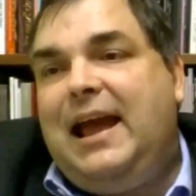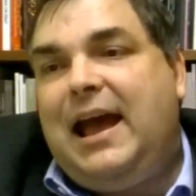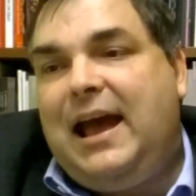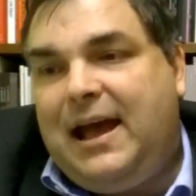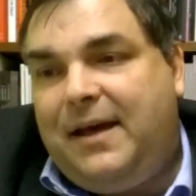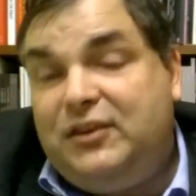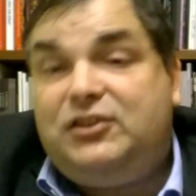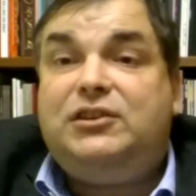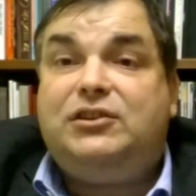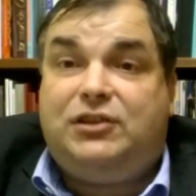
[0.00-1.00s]
uh,
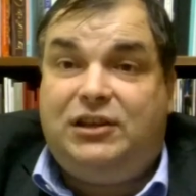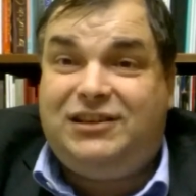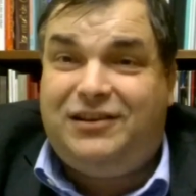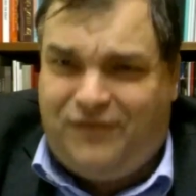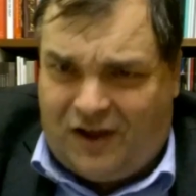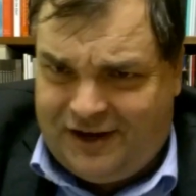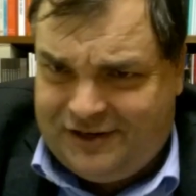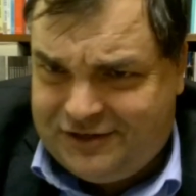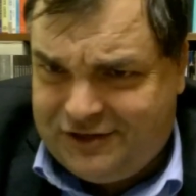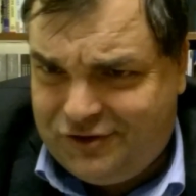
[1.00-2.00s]
this is this
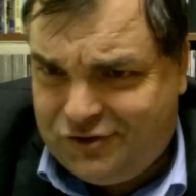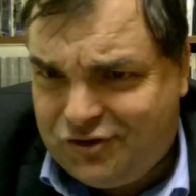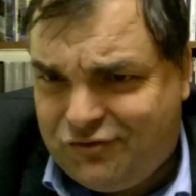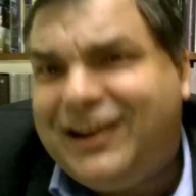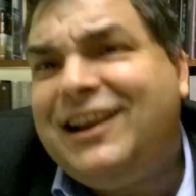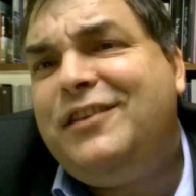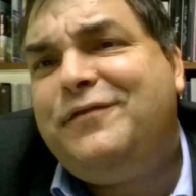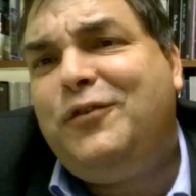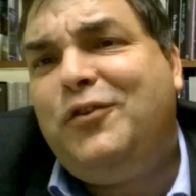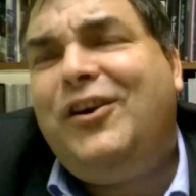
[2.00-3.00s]
advice is strictly
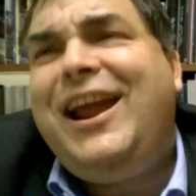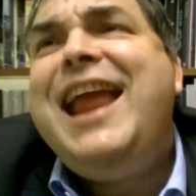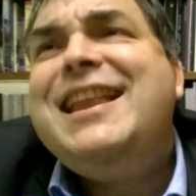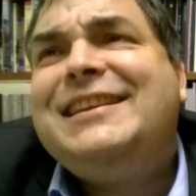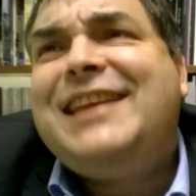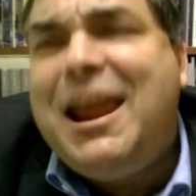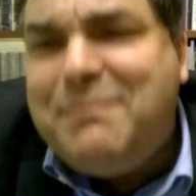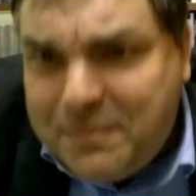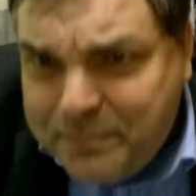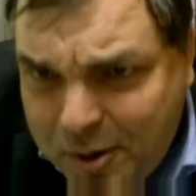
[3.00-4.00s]
for
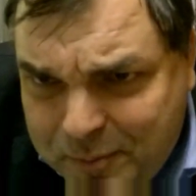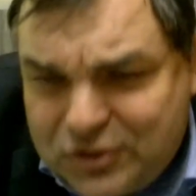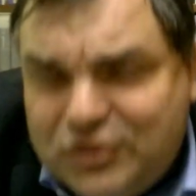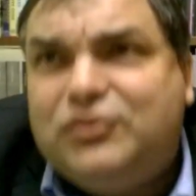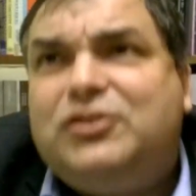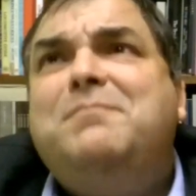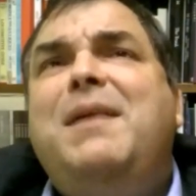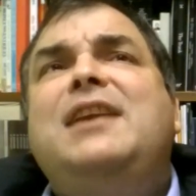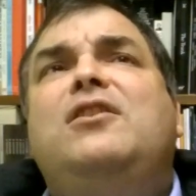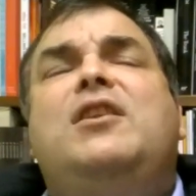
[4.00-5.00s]
entertainment purposes. You
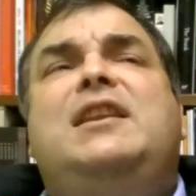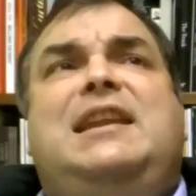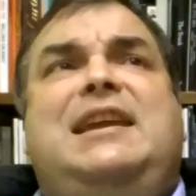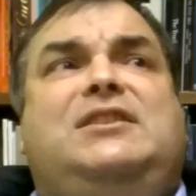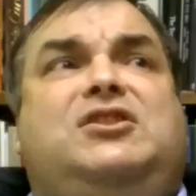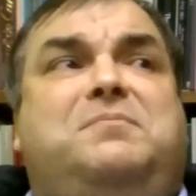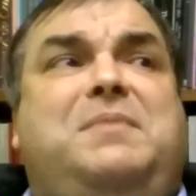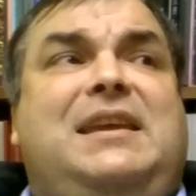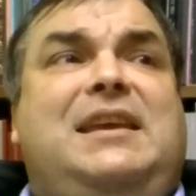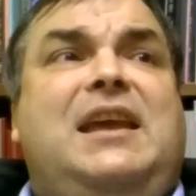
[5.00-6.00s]
may not need to
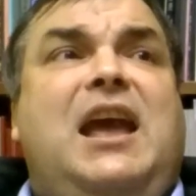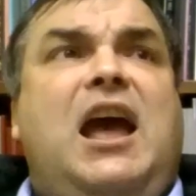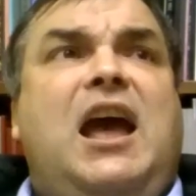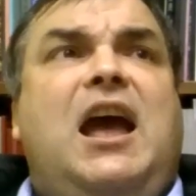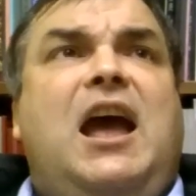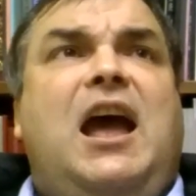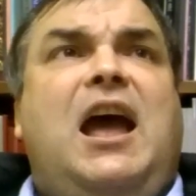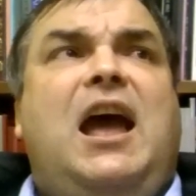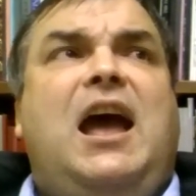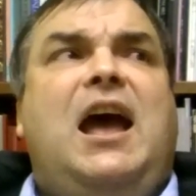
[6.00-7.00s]
be
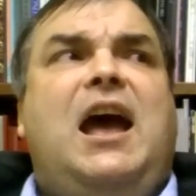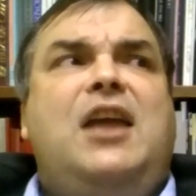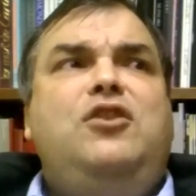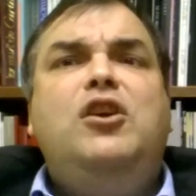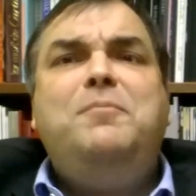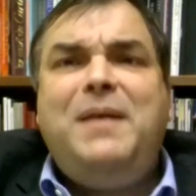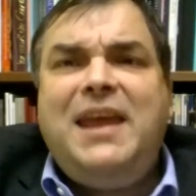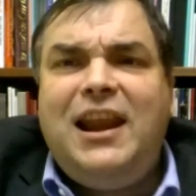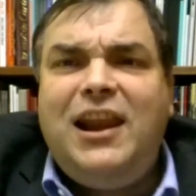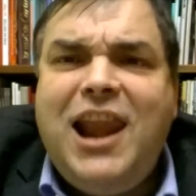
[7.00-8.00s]
uh, you could
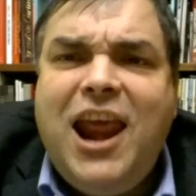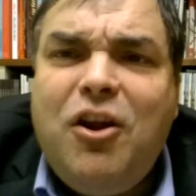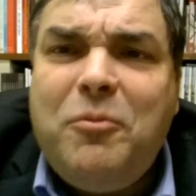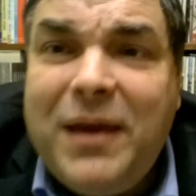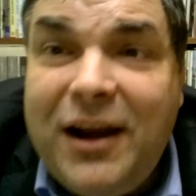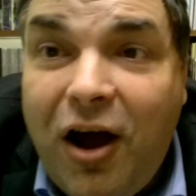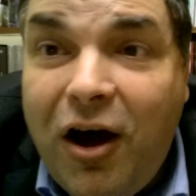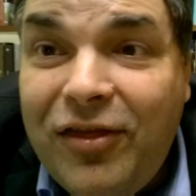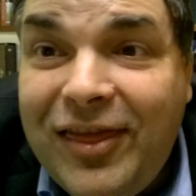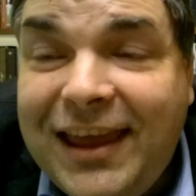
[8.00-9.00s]
be a little bit
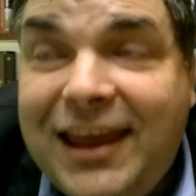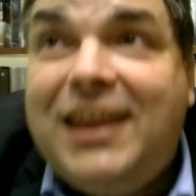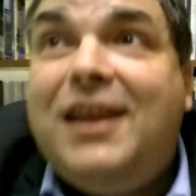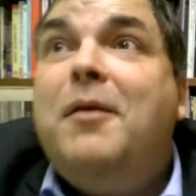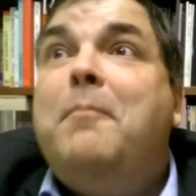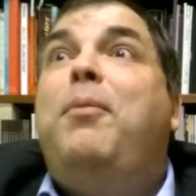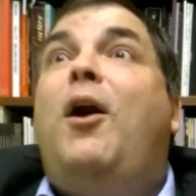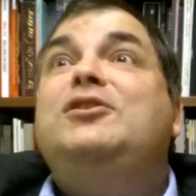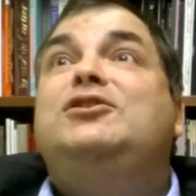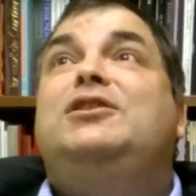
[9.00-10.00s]
on the
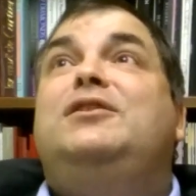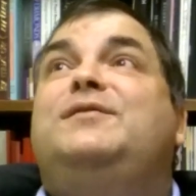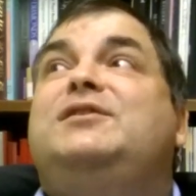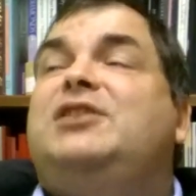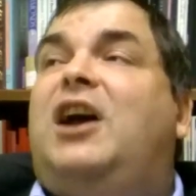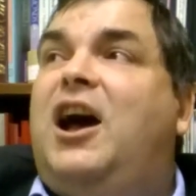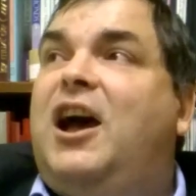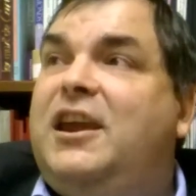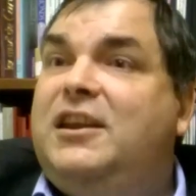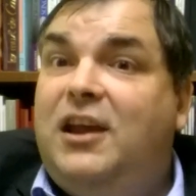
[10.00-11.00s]
positive
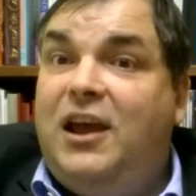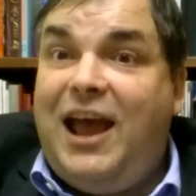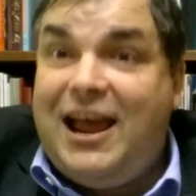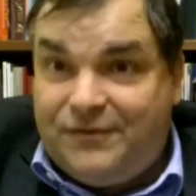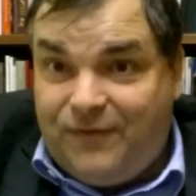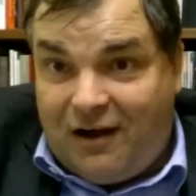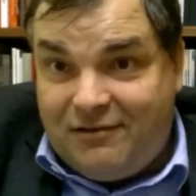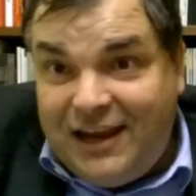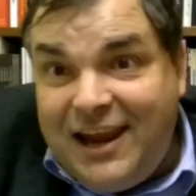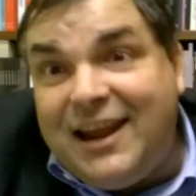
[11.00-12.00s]
side as far
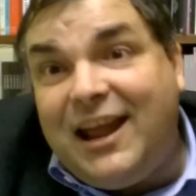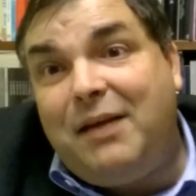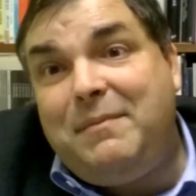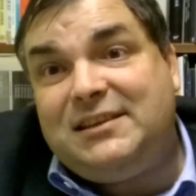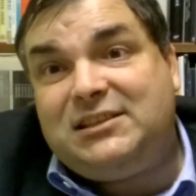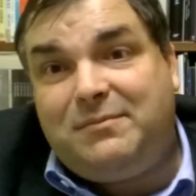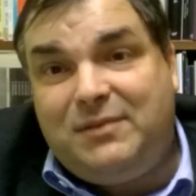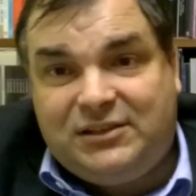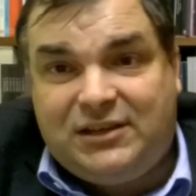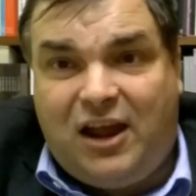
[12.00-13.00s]
as income
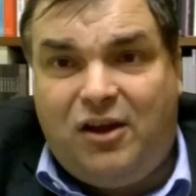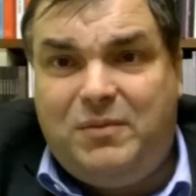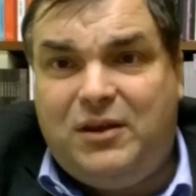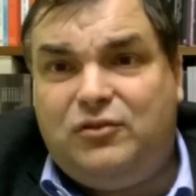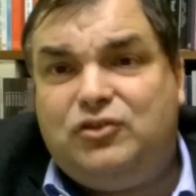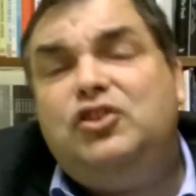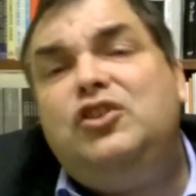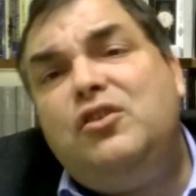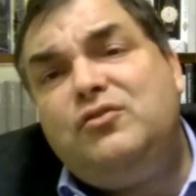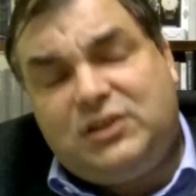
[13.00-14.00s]
estimates go because
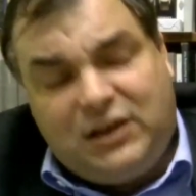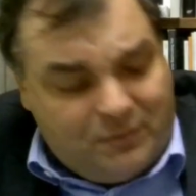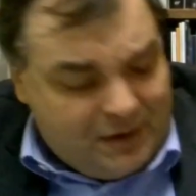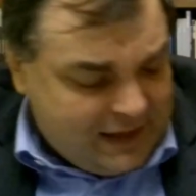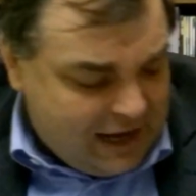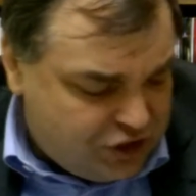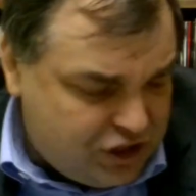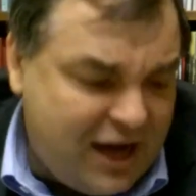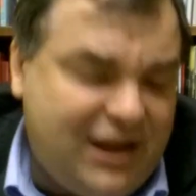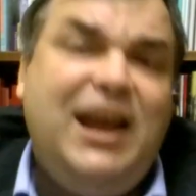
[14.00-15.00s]
usually when they
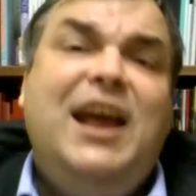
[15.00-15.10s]
check